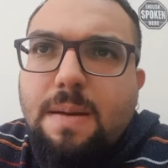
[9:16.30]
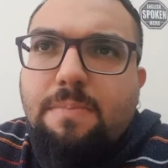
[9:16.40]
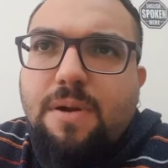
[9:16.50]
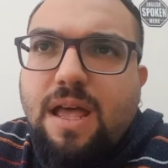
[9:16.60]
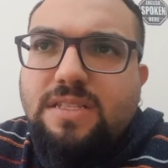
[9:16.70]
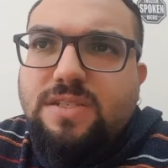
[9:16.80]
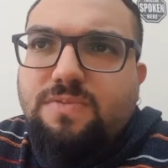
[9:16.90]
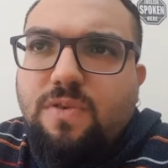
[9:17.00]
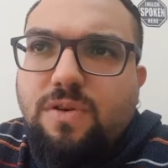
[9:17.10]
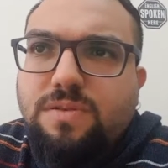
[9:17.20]

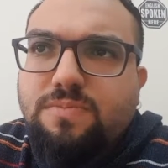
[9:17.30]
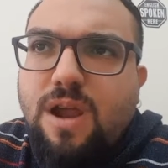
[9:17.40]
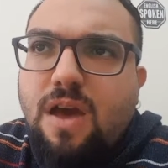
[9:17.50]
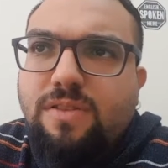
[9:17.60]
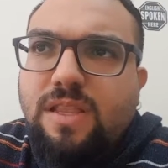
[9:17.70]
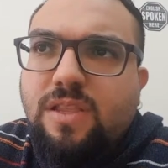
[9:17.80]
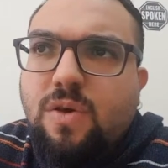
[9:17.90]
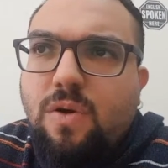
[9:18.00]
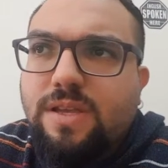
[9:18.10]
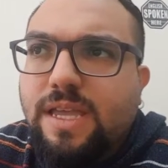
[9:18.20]
Bransford, Brown and
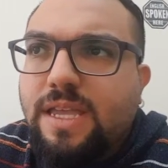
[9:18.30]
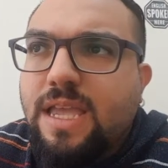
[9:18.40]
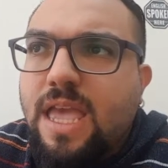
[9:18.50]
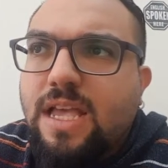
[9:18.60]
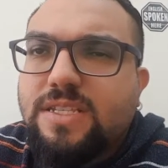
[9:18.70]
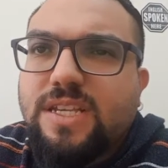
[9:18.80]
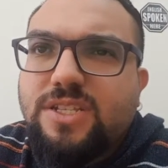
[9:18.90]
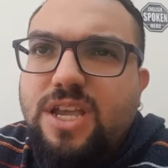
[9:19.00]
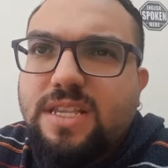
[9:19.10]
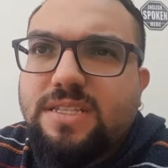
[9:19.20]
Cocking
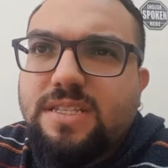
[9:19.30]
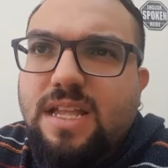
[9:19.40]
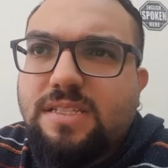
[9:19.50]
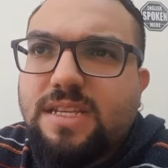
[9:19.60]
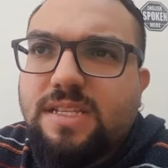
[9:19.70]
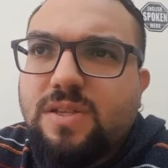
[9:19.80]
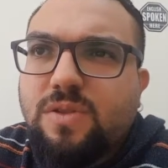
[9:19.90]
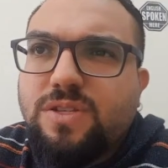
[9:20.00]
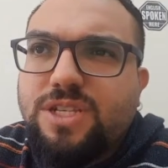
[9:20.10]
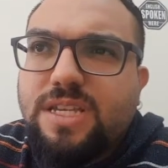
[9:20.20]
suggest that
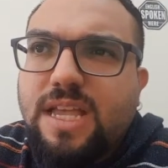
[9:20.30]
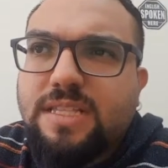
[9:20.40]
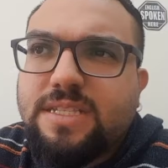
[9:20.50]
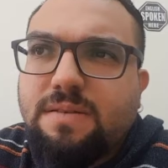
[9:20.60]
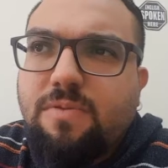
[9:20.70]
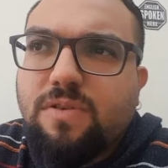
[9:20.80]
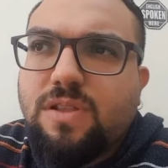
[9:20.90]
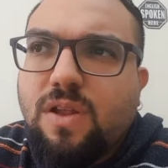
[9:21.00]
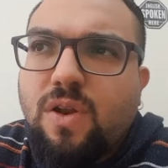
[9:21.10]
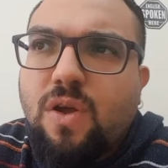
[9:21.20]
technology can
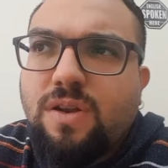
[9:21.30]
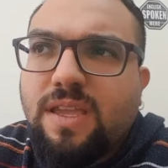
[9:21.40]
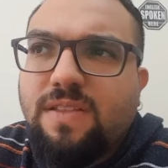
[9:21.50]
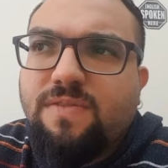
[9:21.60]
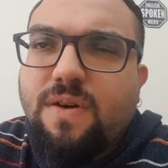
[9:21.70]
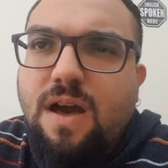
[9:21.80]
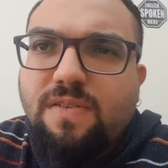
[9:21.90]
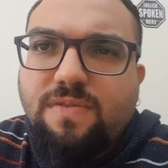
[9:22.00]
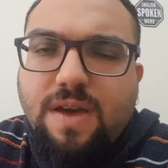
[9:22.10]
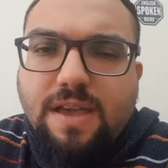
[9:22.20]
support learning in
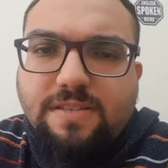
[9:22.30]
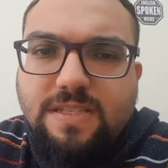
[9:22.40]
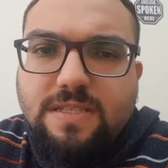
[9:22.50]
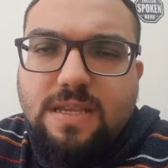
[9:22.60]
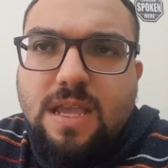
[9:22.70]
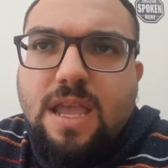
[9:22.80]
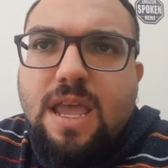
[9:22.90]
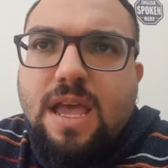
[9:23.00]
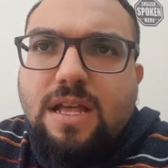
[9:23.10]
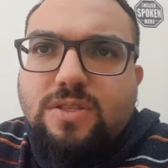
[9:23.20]
5 ways.
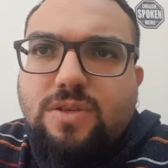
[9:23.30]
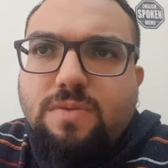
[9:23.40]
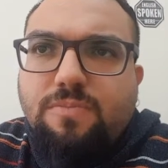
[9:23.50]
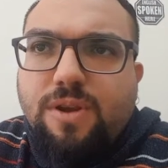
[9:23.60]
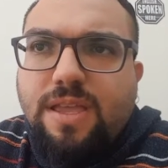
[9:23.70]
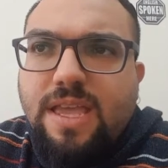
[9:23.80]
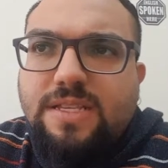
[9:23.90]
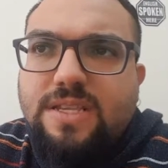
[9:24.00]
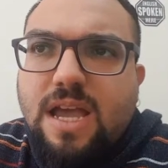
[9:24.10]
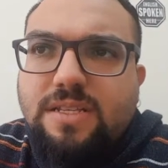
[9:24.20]
To bring
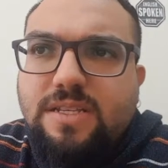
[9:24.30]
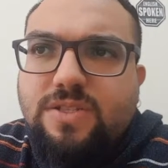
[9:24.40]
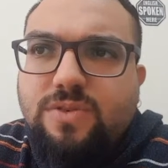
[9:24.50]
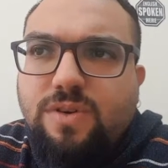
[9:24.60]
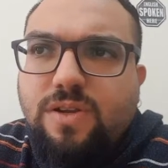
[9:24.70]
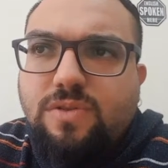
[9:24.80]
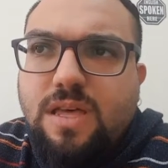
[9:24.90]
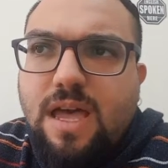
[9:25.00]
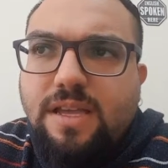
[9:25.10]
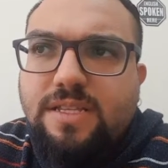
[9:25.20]
exciting
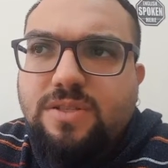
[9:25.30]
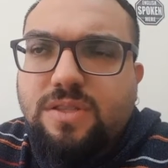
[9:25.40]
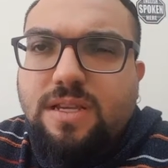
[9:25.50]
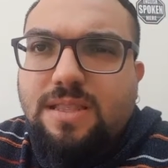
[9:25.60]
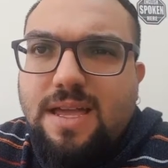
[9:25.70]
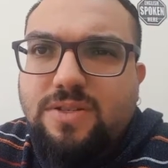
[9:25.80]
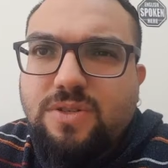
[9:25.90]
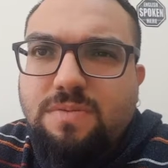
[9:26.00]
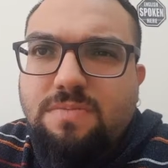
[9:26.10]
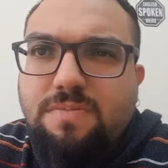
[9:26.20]
curricula into the
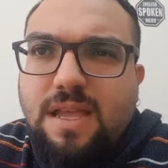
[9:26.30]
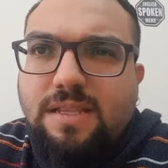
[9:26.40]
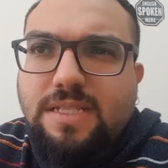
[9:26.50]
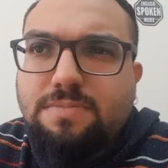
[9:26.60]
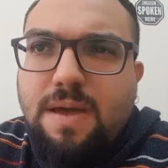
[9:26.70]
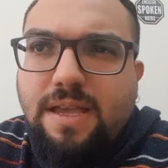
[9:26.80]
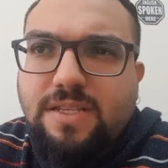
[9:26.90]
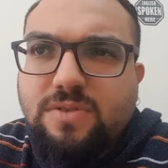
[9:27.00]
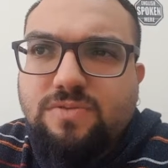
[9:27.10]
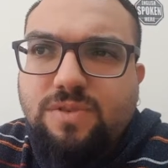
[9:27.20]
classroom that is
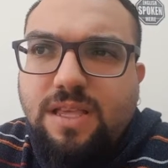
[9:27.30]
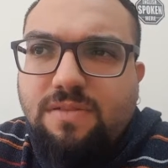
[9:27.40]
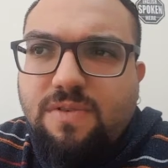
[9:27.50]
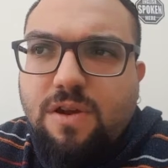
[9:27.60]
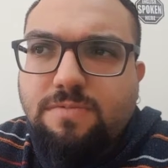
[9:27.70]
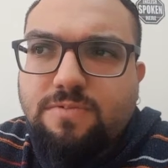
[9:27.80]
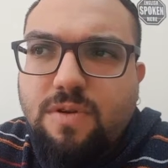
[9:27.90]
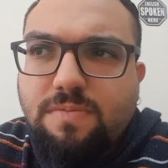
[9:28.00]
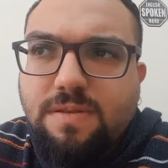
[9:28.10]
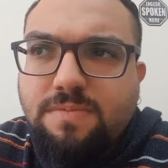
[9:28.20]
based on real-world
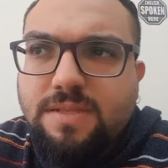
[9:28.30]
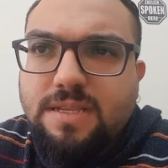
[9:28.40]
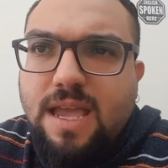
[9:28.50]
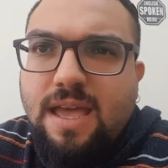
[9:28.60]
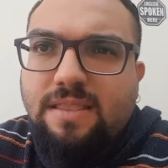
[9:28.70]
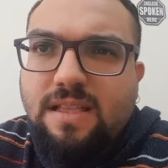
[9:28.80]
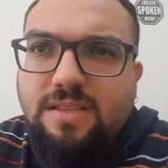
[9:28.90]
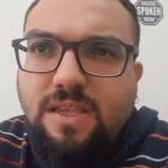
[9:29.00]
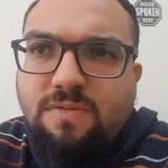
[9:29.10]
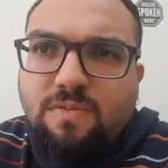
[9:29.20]
problems and
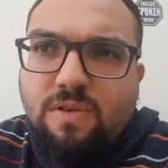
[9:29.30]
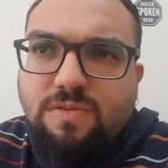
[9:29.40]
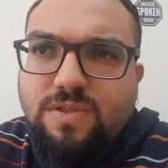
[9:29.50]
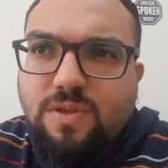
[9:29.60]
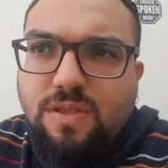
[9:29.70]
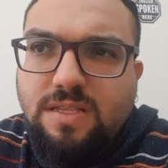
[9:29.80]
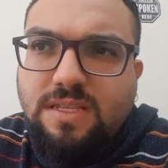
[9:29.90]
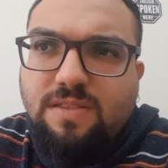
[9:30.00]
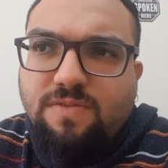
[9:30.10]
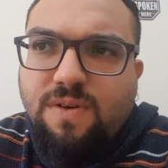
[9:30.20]
that involves students
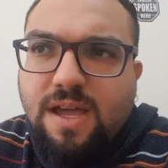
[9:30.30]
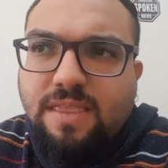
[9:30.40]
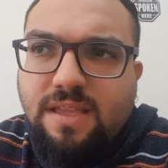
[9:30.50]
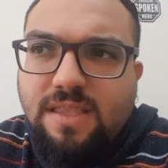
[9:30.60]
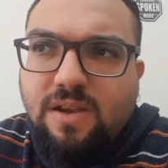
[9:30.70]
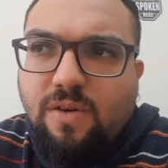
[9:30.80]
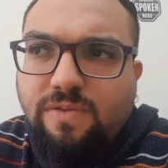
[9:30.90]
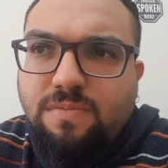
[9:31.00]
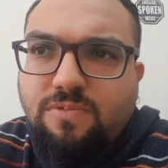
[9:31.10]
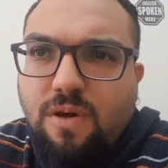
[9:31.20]
in finding their
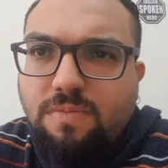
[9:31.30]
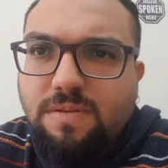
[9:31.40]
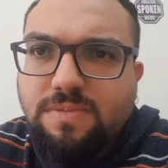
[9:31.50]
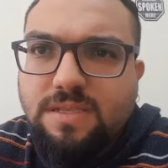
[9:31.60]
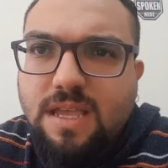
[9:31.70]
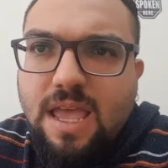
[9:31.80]
own problems,